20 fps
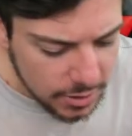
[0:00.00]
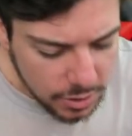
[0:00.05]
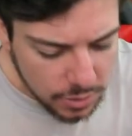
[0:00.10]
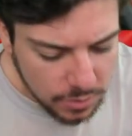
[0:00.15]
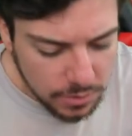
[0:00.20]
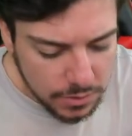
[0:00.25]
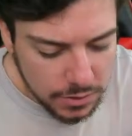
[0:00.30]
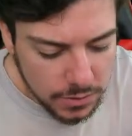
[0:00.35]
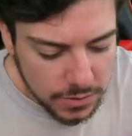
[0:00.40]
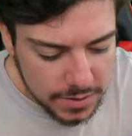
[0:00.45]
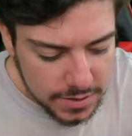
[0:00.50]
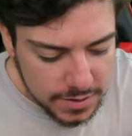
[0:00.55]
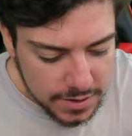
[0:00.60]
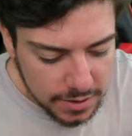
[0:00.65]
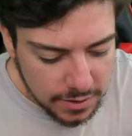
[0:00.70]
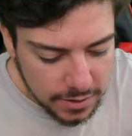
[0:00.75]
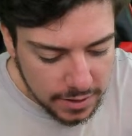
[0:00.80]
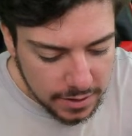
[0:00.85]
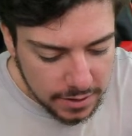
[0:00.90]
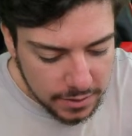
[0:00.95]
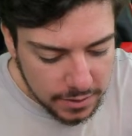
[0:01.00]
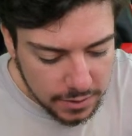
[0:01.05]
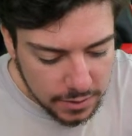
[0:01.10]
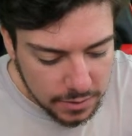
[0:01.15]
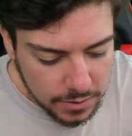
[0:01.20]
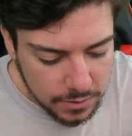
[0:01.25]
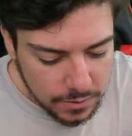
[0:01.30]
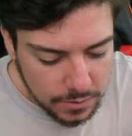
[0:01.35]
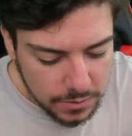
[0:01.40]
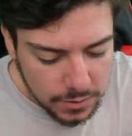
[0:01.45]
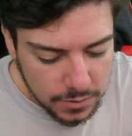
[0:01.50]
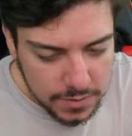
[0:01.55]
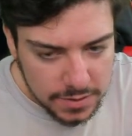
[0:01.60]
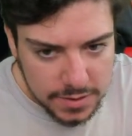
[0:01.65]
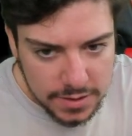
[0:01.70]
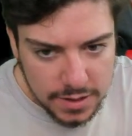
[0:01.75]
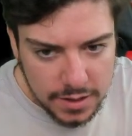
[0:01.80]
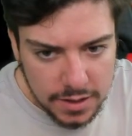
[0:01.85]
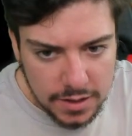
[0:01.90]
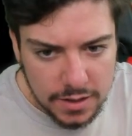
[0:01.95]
USD. Alright, Euro USD.